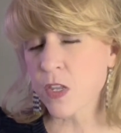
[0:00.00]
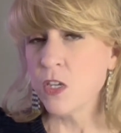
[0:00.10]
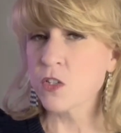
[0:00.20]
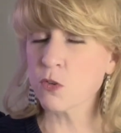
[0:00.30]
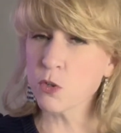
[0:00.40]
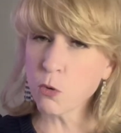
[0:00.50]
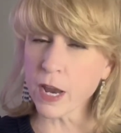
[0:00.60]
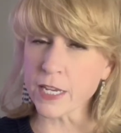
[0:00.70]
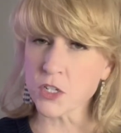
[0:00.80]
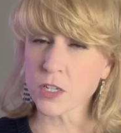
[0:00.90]
So your
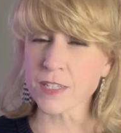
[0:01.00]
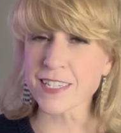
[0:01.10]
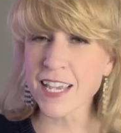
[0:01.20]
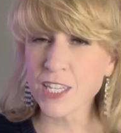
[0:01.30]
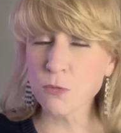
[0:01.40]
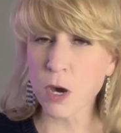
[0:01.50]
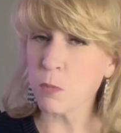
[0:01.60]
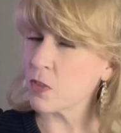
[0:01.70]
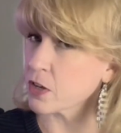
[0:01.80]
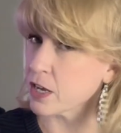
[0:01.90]
agent can set you up with
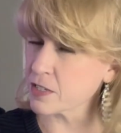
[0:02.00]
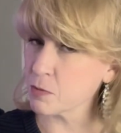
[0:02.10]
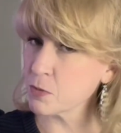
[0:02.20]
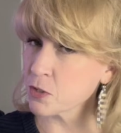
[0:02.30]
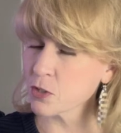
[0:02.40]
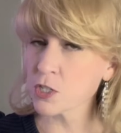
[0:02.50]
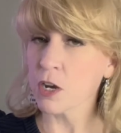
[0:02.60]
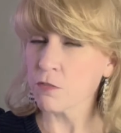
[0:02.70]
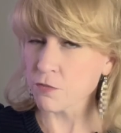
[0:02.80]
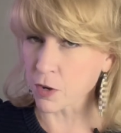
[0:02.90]
a custom search
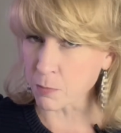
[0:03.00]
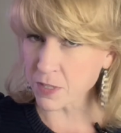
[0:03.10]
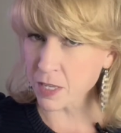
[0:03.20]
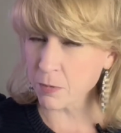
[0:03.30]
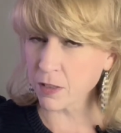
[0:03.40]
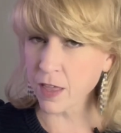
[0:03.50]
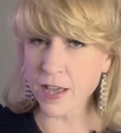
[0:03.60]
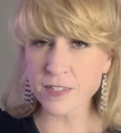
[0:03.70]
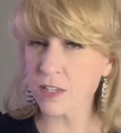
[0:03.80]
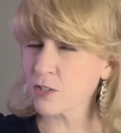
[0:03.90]
from the
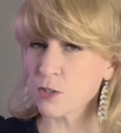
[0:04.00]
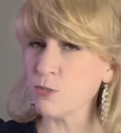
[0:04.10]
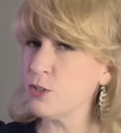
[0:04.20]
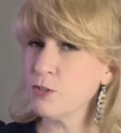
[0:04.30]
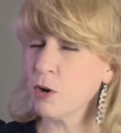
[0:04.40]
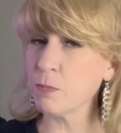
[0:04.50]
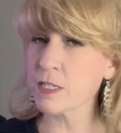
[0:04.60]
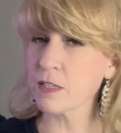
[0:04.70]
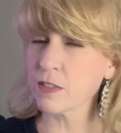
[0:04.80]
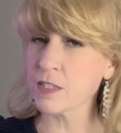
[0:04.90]
MLS so you don't miss a
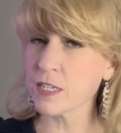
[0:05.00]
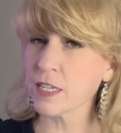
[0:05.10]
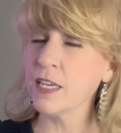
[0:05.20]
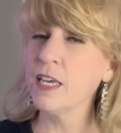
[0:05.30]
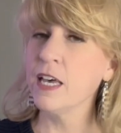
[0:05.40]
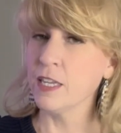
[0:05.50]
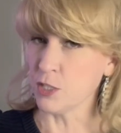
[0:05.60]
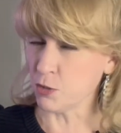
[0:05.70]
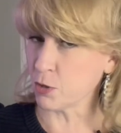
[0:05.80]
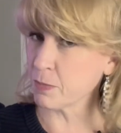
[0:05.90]
listing,
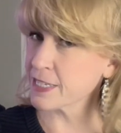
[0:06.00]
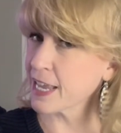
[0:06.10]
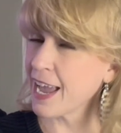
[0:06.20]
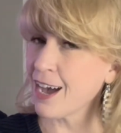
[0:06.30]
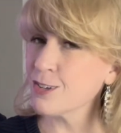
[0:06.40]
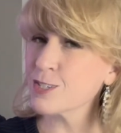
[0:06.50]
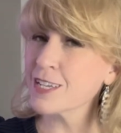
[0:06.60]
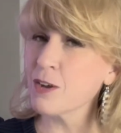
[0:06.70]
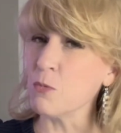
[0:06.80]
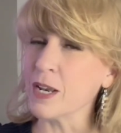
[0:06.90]
you don't miss a house
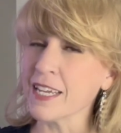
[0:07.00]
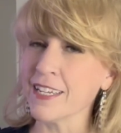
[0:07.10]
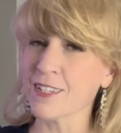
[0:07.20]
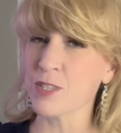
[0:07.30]
when it hits the